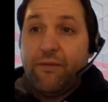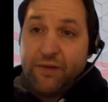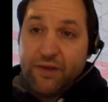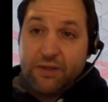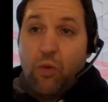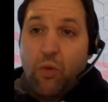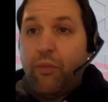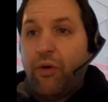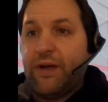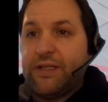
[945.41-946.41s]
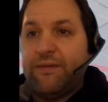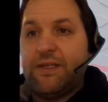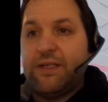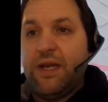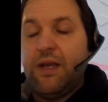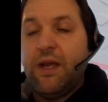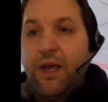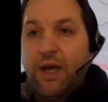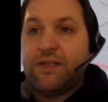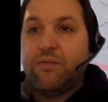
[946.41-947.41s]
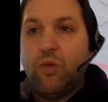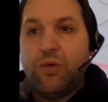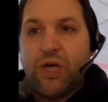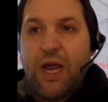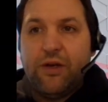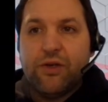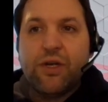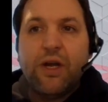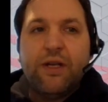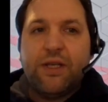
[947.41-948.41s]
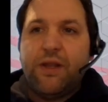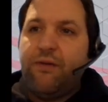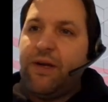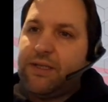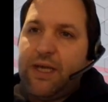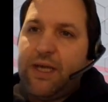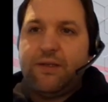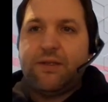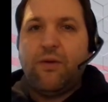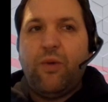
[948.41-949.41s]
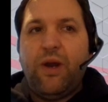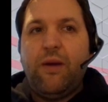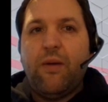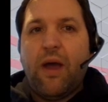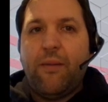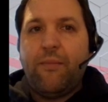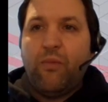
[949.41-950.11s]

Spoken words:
for small productivity and small change. So there is things that we